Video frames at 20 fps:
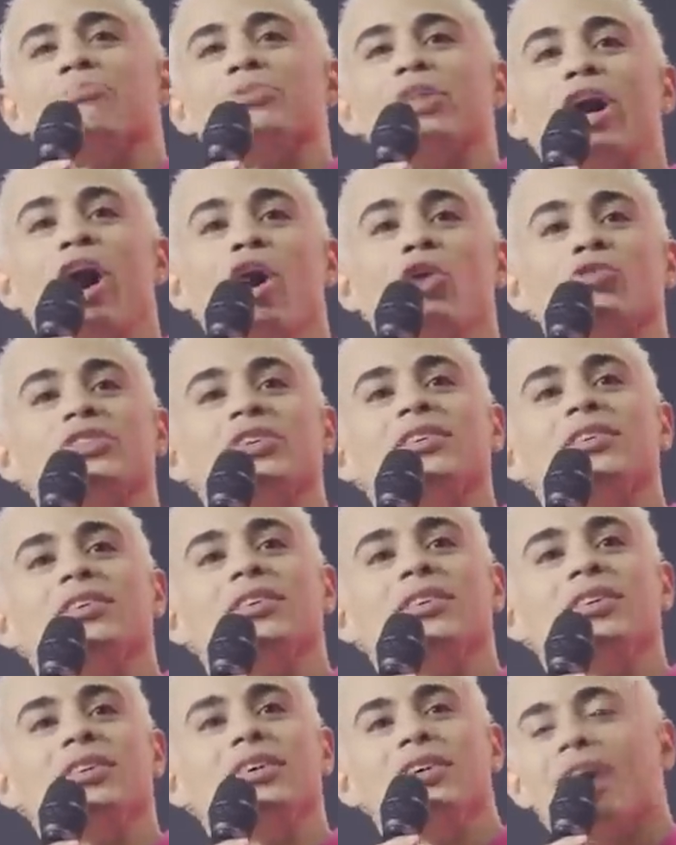I'm the goat.
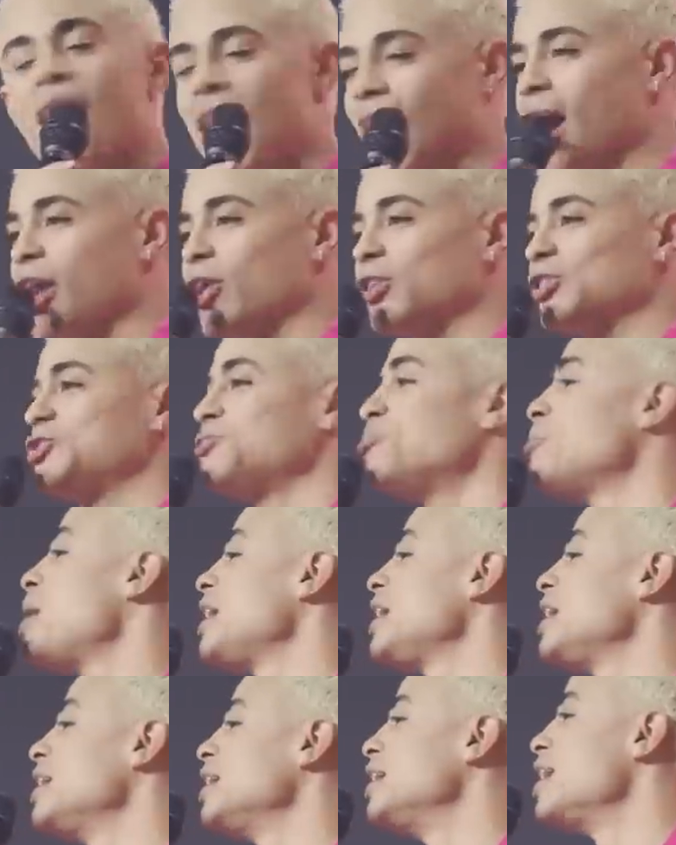I got all this
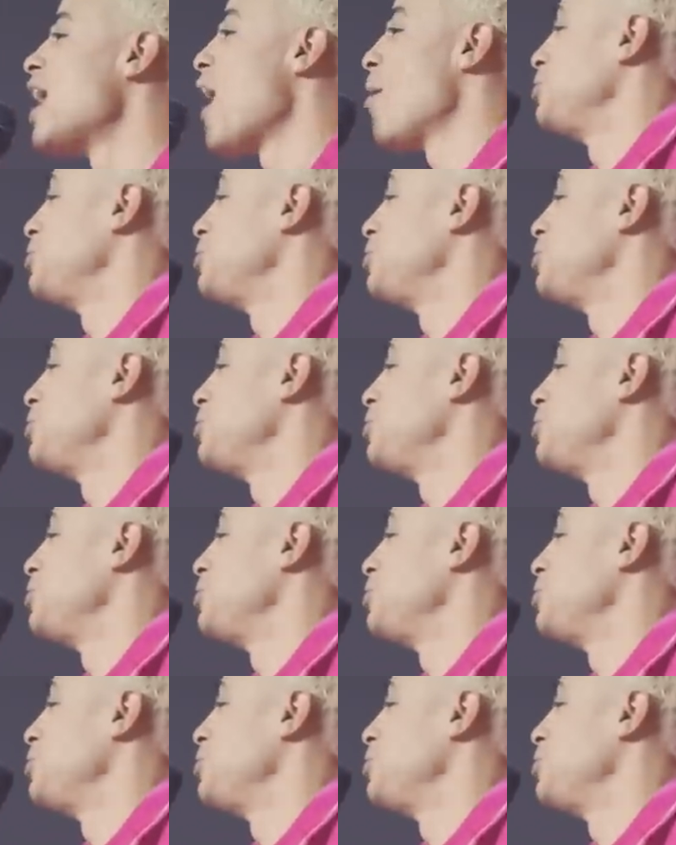money.